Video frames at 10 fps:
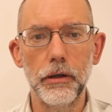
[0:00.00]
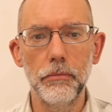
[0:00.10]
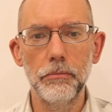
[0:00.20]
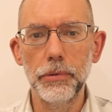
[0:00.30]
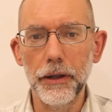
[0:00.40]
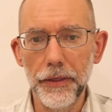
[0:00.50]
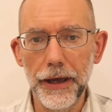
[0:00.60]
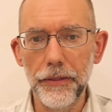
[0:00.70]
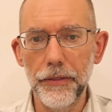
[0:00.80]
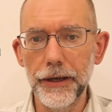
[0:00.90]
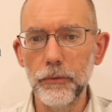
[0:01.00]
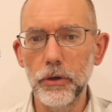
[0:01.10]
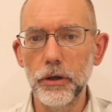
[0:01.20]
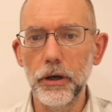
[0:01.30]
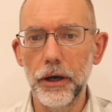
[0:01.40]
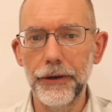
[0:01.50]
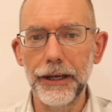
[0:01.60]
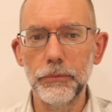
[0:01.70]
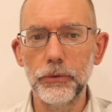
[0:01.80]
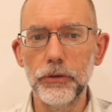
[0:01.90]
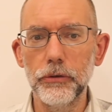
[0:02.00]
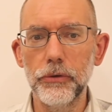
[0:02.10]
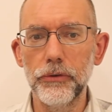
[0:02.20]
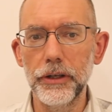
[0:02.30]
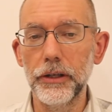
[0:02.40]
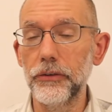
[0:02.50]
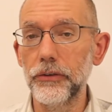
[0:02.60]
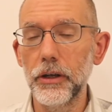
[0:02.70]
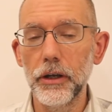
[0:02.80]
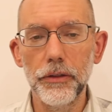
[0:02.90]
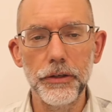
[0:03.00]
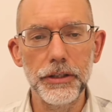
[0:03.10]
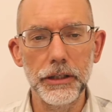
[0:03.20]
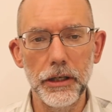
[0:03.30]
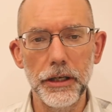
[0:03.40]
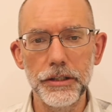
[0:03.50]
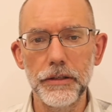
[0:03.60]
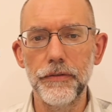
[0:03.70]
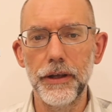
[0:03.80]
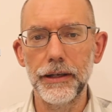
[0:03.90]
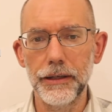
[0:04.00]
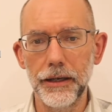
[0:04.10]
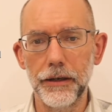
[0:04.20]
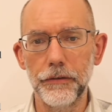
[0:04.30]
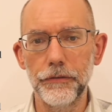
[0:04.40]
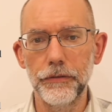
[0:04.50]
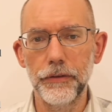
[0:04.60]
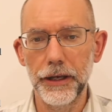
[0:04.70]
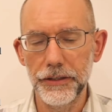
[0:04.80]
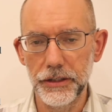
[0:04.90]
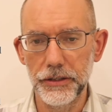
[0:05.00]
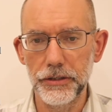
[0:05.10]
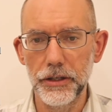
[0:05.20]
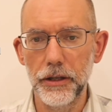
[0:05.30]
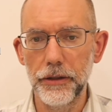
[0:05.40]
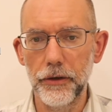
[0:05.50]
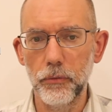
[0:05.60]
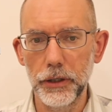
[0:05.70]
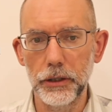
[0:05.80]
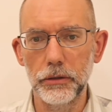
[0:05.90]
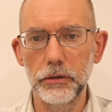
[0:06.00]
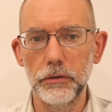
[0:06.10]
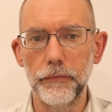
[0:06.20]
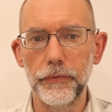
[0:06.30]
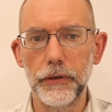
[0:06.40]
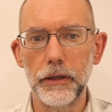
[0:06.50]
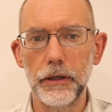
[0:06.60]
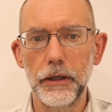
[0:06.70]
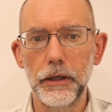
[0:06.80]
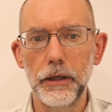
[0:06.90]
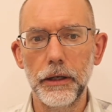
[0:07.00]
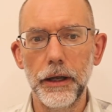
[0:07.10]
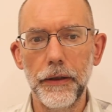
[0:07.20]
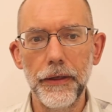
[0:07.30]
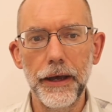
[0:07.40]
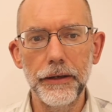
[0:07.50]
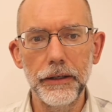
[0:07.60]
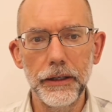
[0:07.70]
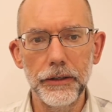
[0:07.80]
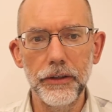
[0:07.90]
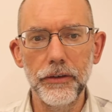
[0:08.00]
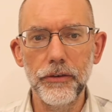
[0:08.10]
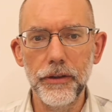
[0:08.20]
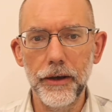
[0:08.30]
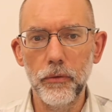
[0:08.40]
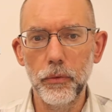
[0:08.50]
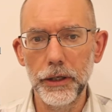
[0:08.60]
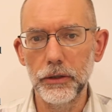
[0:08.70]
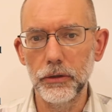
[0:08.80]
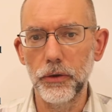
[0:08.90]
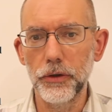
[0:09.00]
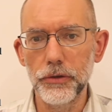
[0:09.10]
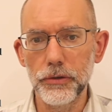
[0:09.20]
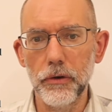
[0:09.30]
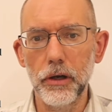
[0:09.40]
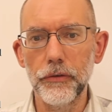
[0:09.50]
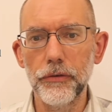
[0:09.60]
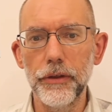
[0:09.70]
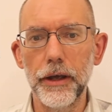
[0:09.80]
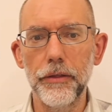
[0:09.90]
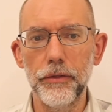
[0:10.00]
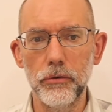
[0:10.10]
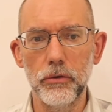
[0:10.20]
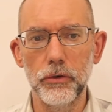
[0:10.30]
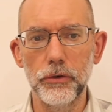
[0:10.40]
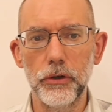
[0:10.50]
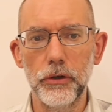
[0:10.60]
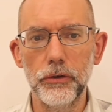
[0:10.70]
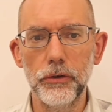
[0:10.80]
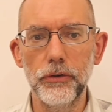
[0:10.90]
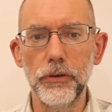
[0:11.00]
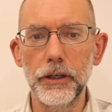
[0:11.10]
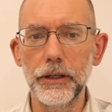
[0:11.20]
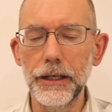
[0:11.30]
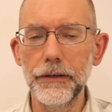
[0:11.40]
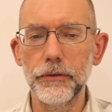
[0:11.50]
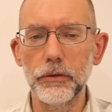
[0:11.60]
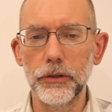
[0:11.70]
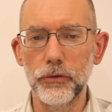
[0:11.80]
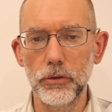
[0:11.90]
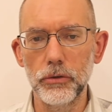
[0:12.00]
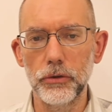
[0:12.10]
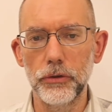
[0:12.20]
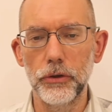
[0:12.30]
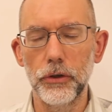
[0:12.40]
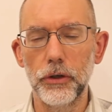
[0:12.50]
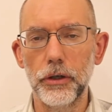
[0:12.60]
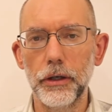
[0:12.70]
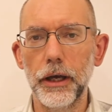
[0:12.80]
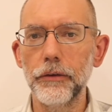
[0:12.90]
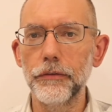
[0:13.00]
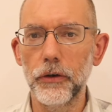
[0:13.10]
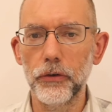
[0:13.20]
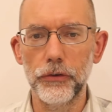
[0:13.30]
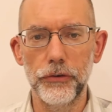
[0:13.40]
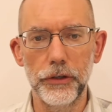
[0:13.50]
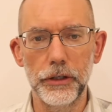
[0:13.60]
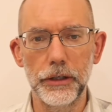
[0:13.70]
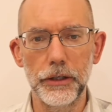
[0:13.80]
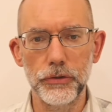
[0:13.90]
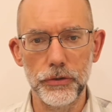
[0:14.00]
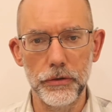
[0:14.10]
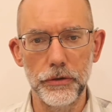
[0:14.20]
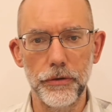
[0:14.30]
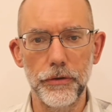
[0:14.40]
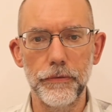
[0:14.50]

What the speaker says: but that they were unable to resist the delight of their love, that is, their will, and that it is their will that drives their thought to see evil as good and falsity as truth.